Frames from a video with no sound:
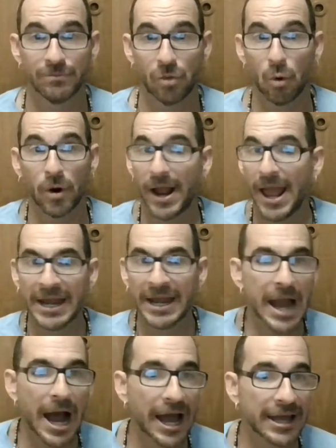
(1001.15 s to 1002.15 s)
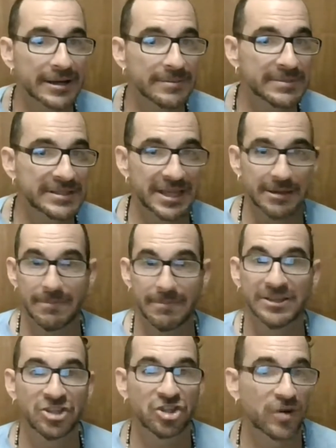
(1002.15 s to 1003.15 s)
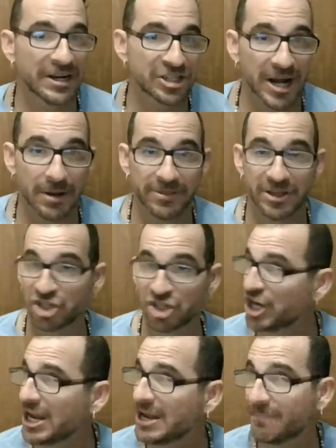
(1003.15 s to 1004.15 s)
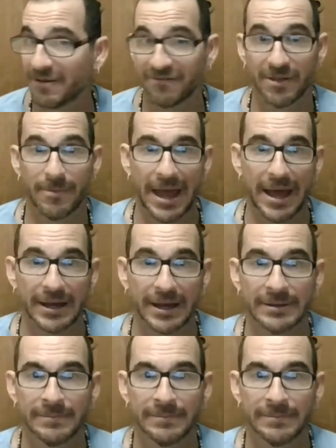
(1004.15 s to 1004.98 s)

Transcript: or any items that may stretch out the shape of the bag.